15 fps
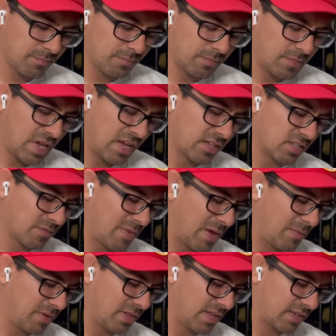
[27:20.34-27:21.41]
Man, so
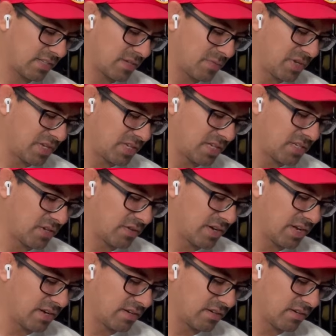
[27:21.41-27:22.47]
maybe like somebody did
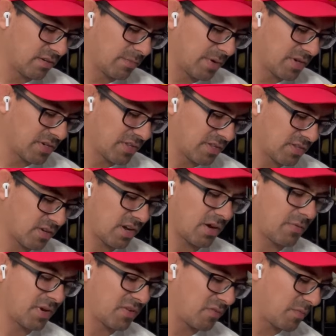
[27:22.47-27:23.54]
donate a bunch of these or
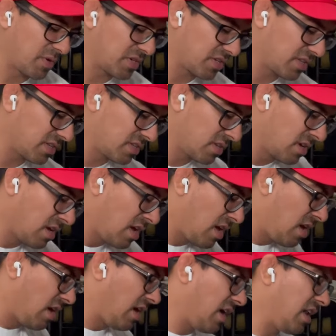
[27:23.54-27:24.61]
get rid of a bunch of these.
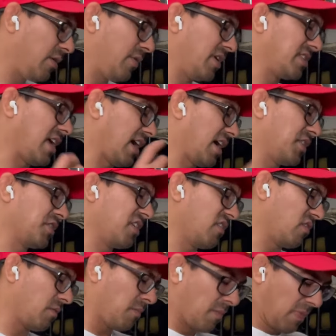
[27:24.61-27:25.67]
Anyways, I got 3
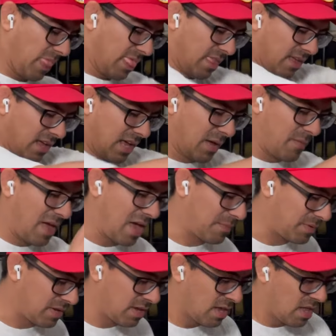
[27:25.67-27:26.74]
of them. I'm
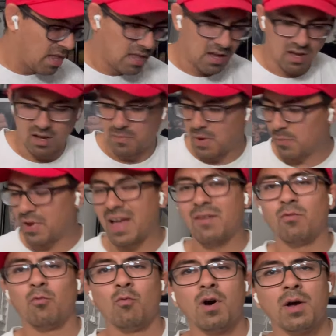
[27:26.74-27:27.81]
happy. And we
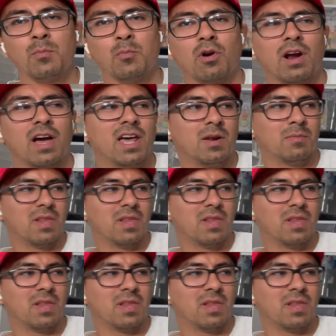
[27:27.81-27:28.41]
have one more item